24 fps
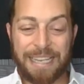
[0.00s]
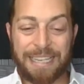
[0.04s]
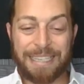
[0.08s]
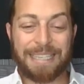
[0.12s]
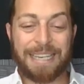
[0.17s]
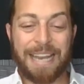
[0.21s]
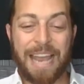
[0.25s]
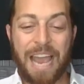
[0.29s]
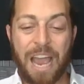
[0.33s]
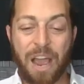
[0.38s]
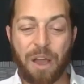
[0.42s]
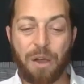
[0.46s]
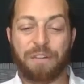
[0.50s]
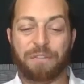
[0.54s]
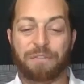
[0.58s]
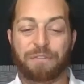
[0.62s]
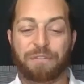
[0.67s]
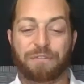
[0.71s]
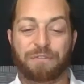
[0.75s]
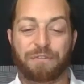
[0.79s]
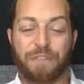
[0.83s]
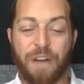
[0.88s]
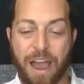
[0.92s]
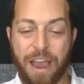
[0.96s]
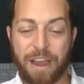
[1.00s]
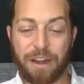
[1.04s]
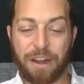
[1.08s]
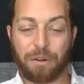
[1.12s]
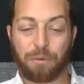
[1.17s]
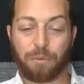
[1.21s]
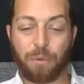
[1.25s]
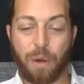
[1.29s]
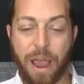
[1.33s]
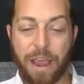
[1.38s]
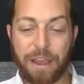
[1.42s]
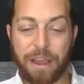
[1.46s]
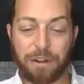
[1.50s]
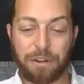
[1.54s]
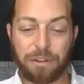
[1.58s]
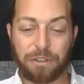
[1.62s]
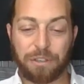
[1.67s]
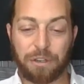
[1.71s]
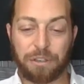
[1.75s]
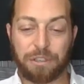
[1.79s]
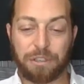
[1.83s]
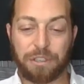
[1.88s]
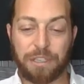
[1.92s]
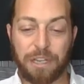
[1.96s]
is now on fire.
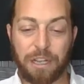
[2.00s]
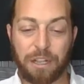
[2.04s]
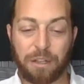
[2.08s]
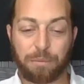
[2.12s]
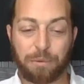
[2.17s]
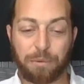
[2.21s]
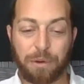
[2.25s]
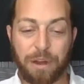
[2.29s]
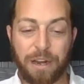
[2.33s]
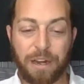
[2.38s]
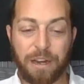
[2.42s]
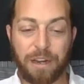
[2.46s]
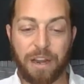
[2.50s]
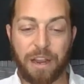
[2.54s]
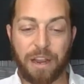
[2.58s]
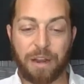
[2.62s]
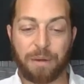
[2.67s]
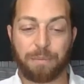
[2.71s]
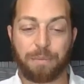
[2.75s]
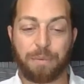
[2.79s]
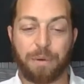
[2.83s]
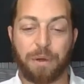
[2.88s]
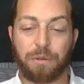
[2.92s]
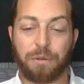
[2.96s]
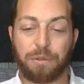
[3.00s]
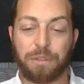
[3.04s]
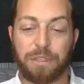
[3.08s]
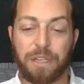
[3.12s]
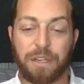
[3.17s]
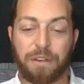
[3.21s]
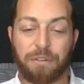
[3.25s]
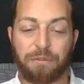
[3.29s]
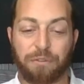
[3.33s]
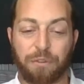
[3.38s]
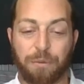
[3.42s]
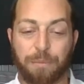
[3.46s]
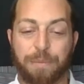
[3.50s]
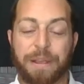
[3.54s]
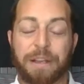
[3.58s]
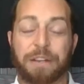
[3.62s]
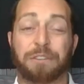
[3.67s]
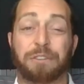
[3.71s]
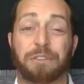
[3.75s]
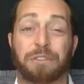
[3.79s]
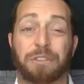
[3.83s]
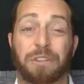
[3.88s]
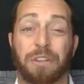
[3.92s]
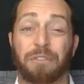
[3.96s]
Rioters are celebrating and posing for
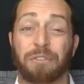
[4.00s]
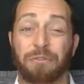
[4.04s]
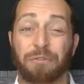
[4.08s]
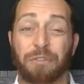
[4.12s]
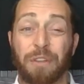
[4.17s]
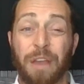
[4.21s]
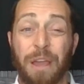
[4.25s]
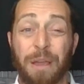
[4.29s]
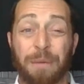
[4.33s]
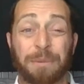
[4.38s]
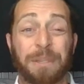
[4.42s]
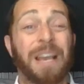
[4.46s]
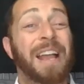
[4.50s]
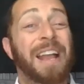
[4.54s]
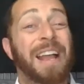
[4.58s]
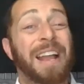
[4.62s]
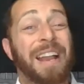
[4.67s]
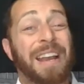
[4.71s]
pictures of the flames.